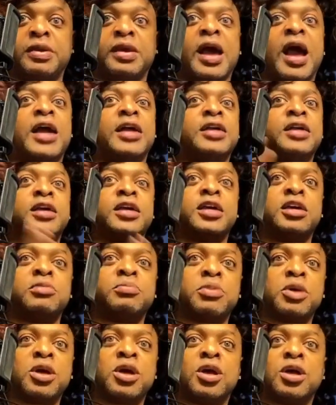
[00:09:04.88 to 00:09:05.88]
I
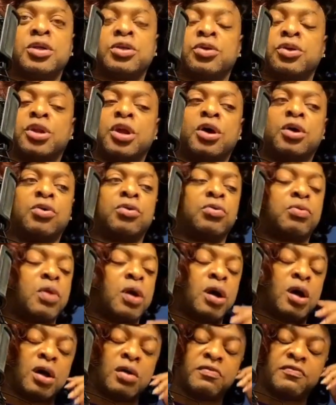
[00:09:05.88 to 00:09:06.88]
keep,
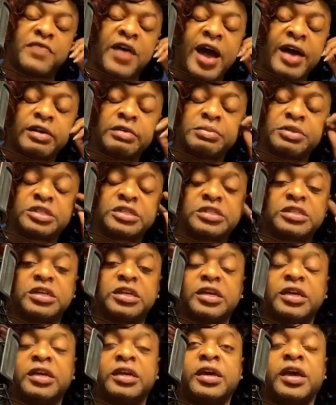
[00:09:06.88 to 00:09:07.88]
vitamin
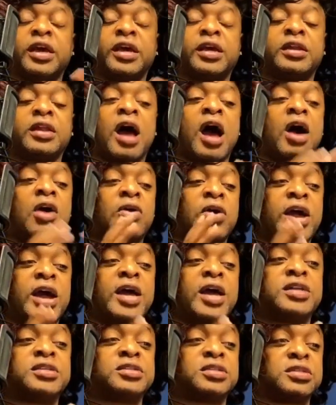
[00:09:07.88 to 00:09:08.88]
C and all
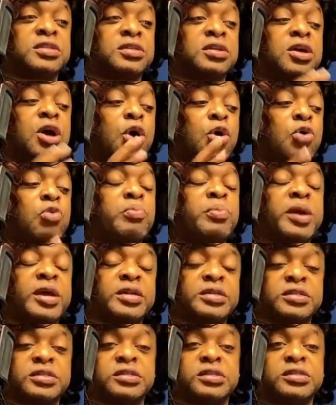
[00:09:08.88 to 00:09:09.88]
kinds of cold
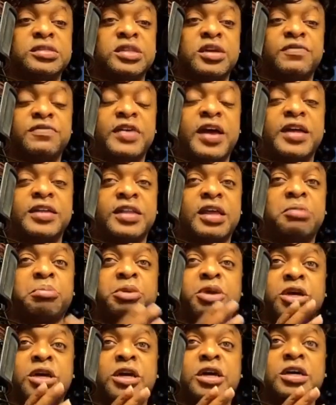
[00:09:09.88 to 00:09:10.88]
medicines and stuff like that
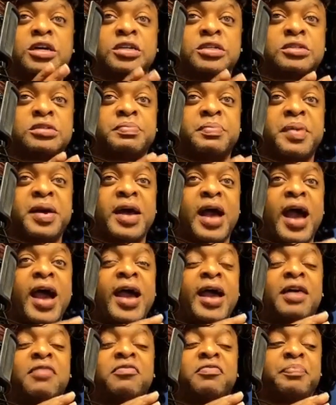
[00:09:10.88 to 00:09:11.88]
because I
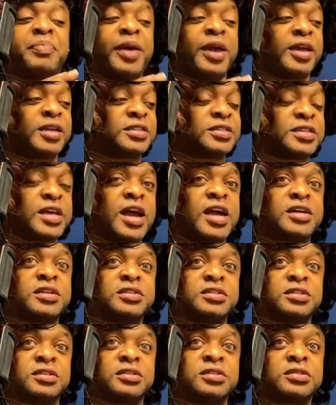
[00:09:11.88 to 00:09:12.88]
have bad
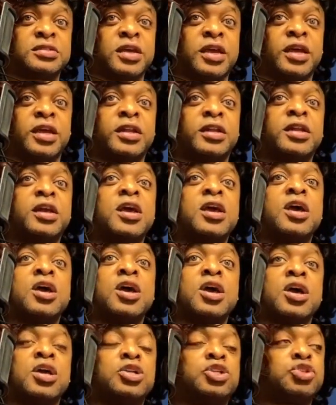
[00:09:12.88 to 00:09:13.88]
sinuses, and
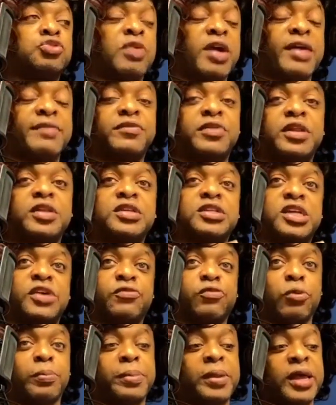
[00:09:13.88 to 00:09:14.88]
traveling
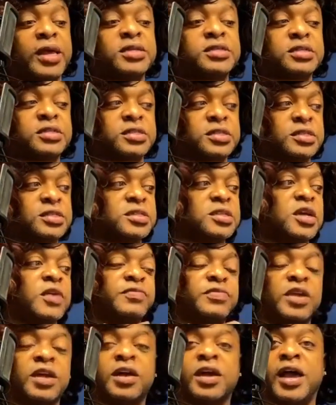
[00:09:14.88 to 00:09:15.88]
different places and
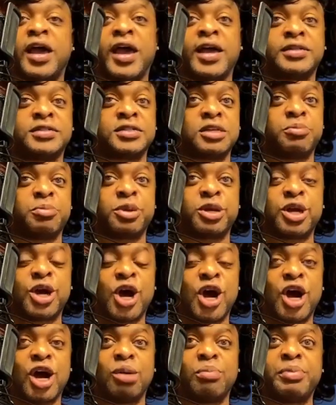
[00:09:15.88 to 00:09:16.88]
stuff, they'll act up in a
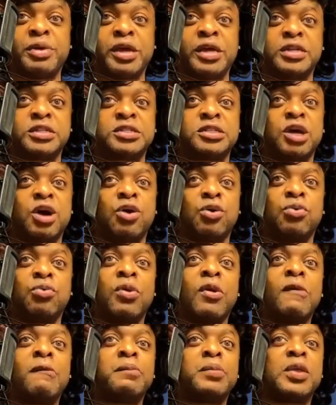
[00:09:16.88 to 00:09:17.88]
heartbeat. So
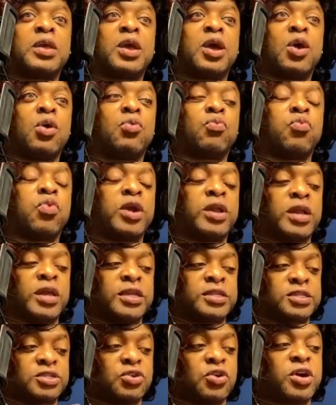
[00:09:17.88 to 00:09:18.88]
when
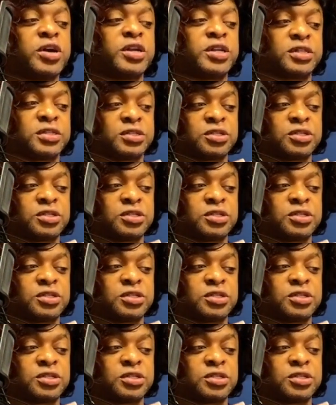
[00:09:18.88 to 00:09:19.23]
it started